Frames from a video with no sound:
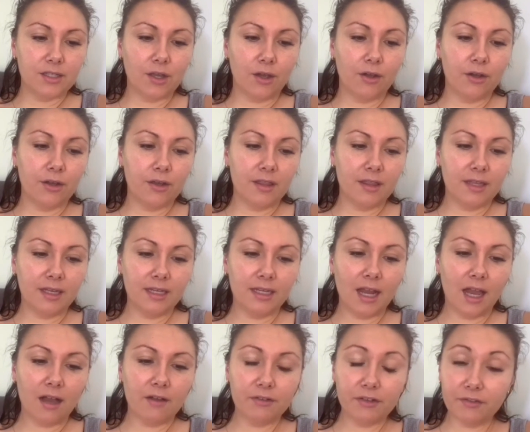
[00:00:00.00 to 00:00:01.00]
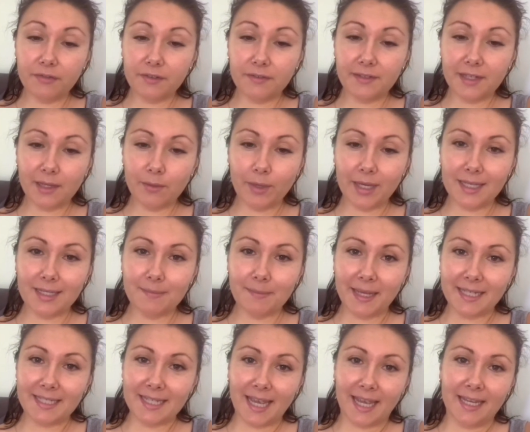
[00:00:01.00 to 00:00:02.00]
So then after 15
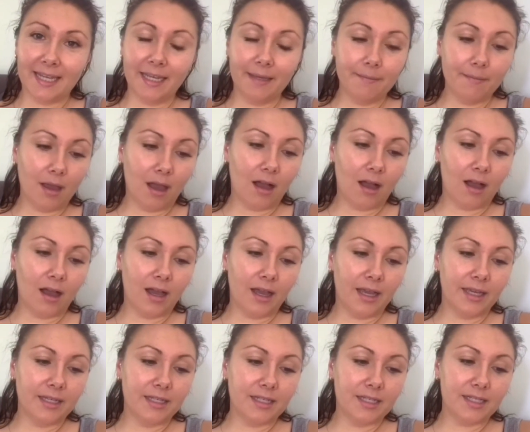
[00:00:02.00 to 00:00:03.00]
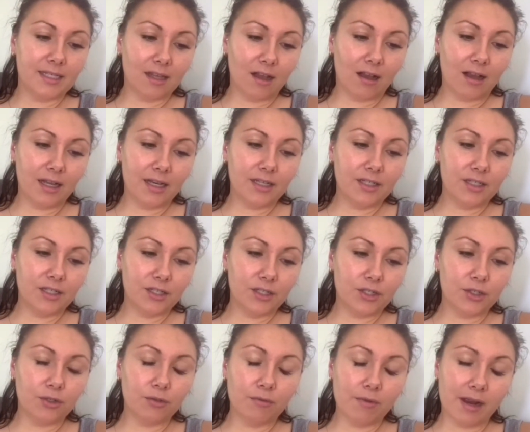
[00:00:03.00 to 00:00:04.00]
weeks maintaining, I decided
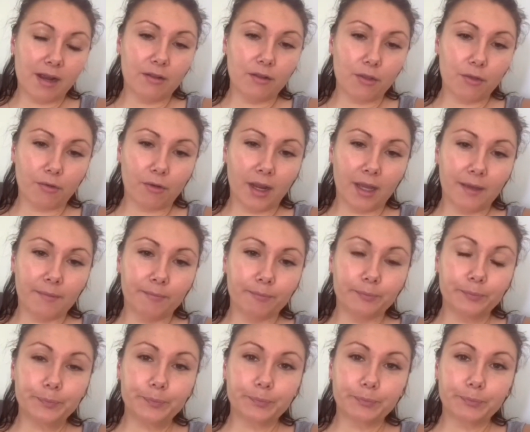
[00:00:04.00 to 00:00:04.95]
to do round 3.